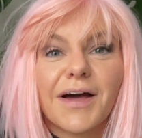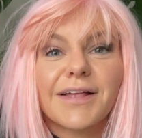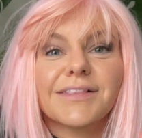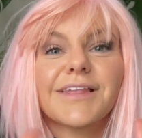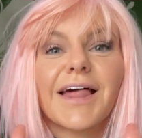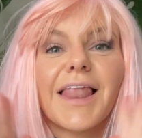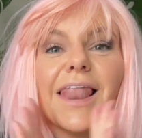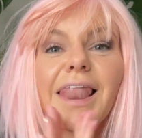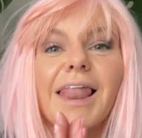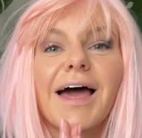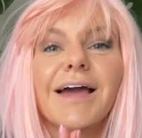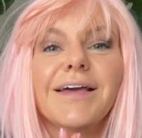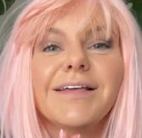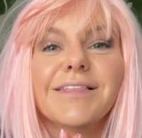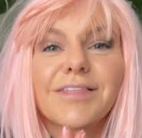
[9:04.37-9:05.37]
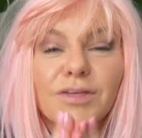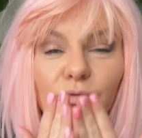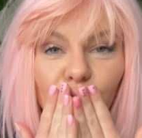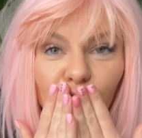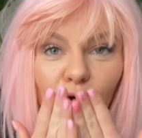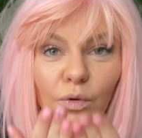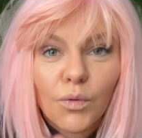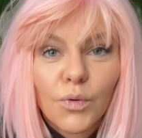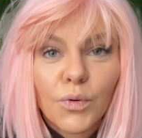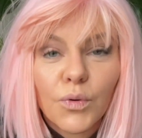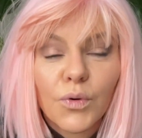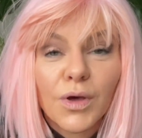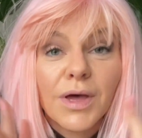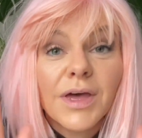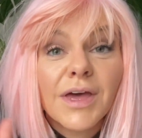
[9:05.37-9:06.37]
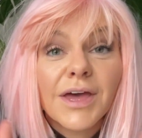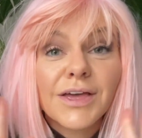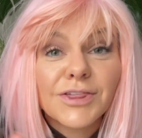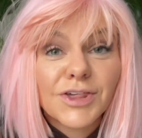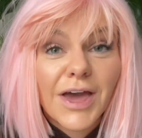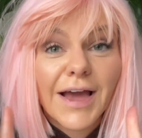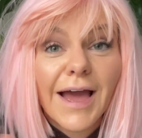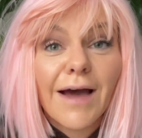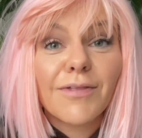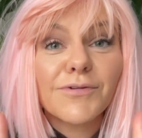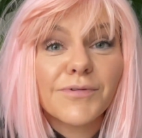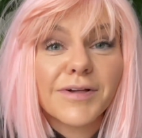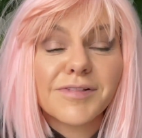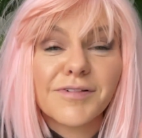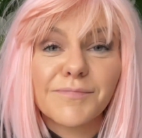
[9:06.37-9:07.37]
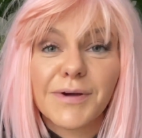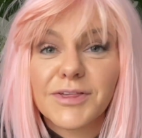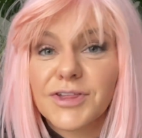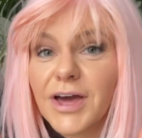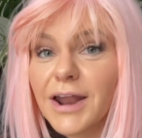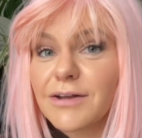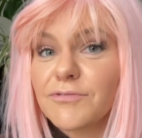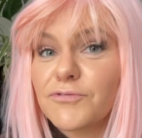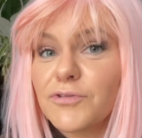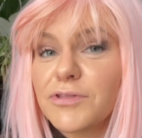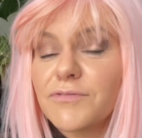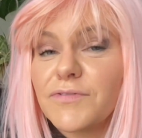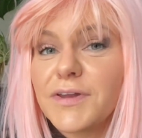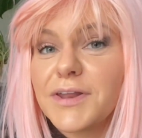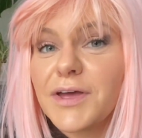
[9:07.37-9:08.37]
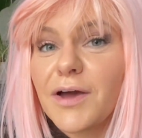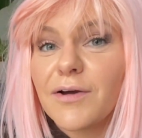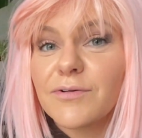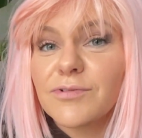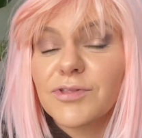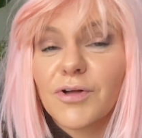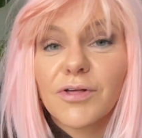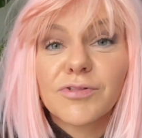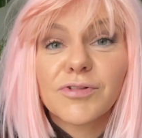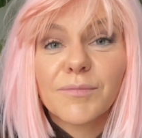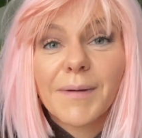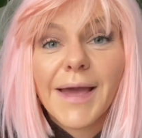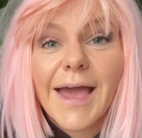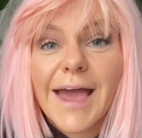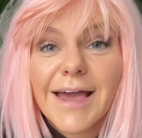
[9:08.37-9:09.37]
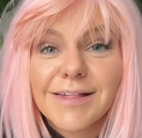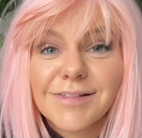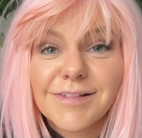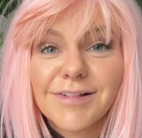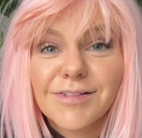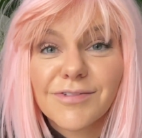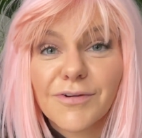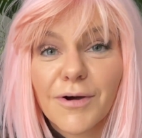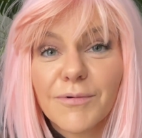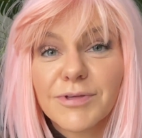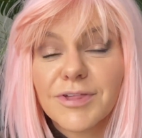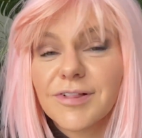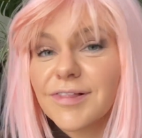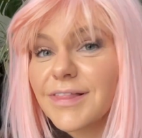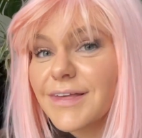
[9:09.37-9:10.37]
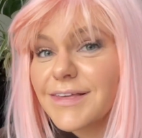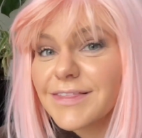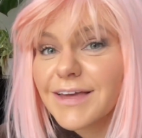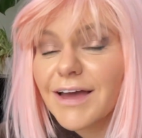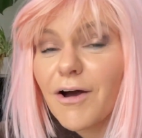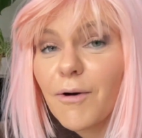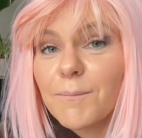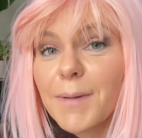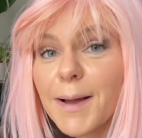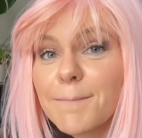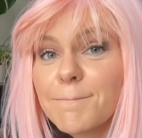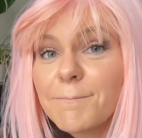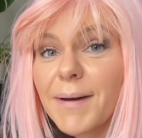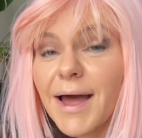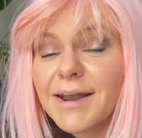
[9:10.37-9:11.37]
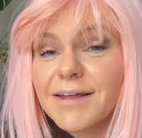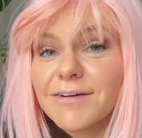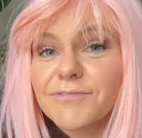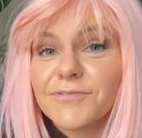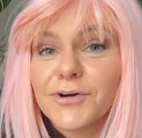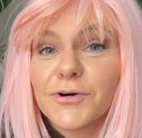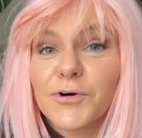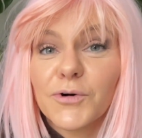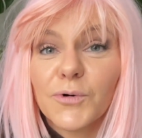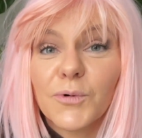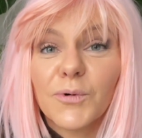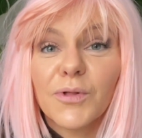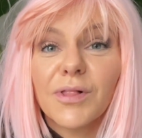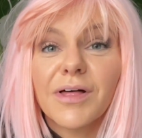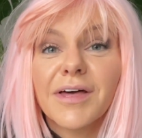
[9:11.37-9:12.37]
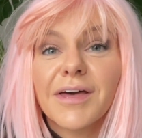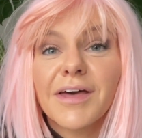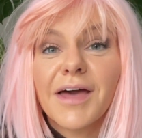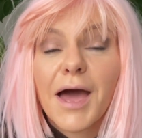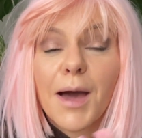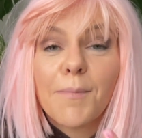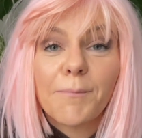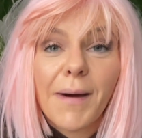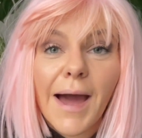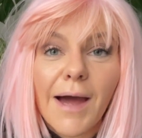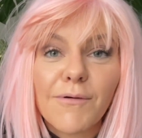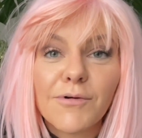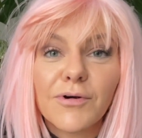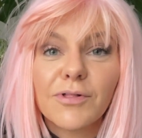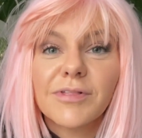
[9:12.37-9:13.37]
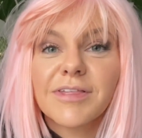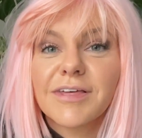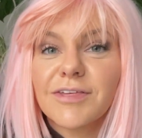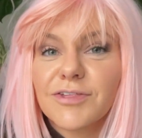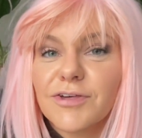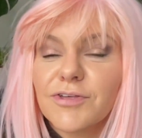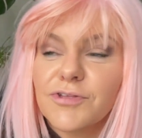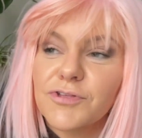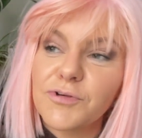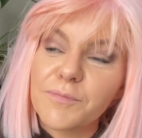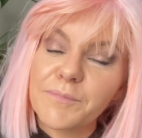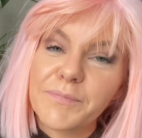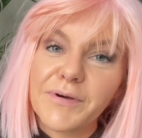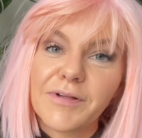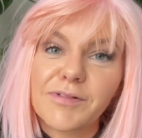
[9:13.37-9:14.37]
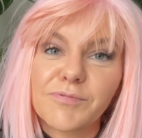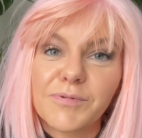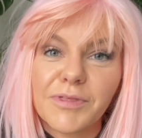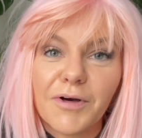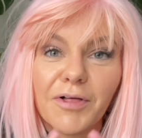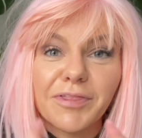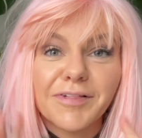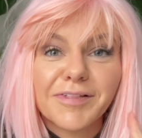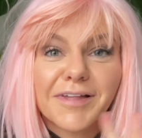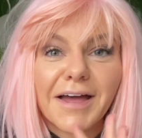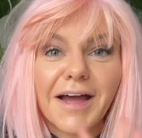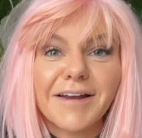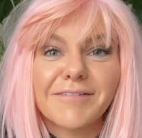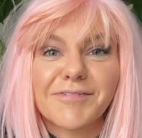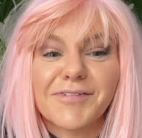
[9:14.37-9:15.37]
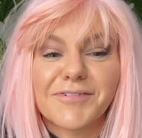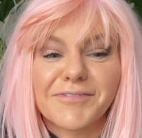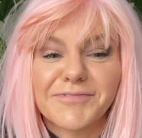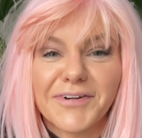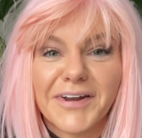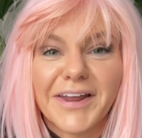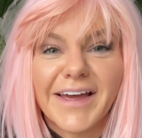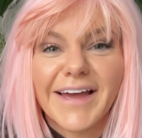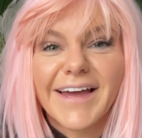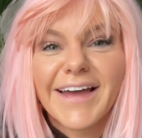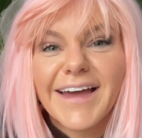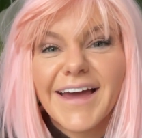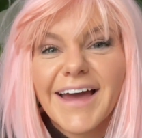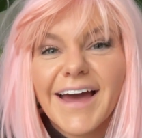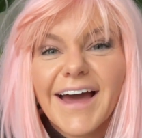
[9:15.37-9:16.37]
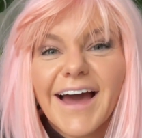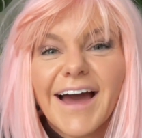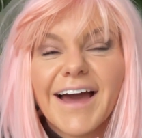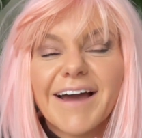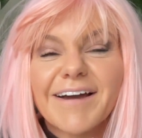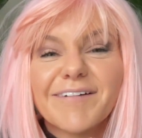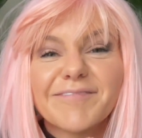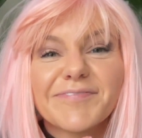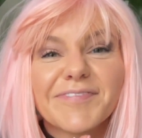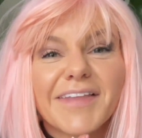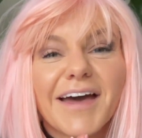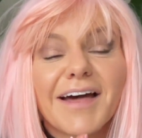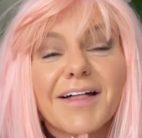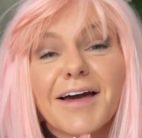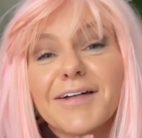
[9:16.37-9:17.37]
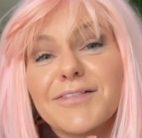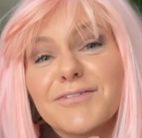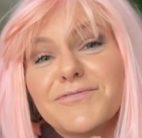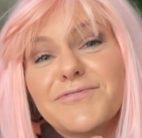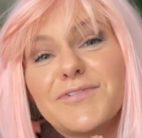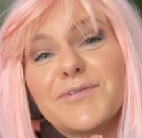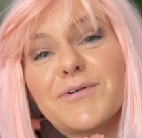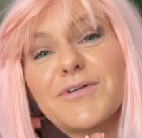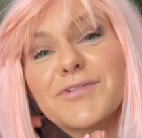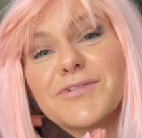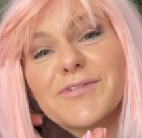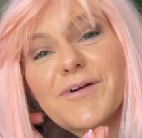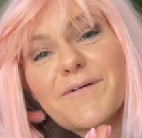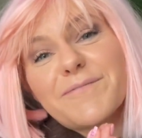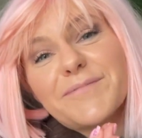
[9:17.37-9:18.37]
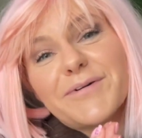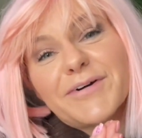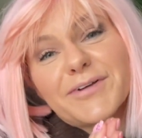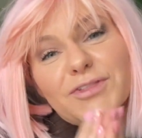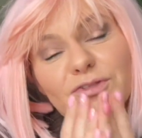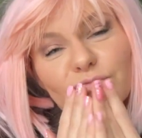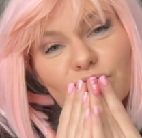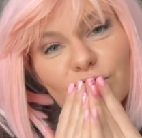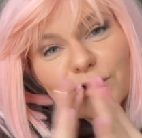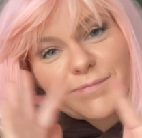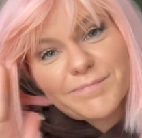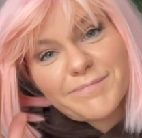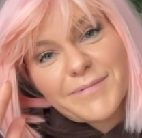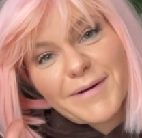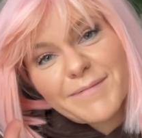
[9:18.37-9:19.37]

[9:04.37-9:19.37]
and light. Check out the rest of my channel for other videos. Also my Etsy store, which is linked on my banner, for cool apparel, t-shirts, jumpers with all this kind of stuff on it. I love you all so much. Bye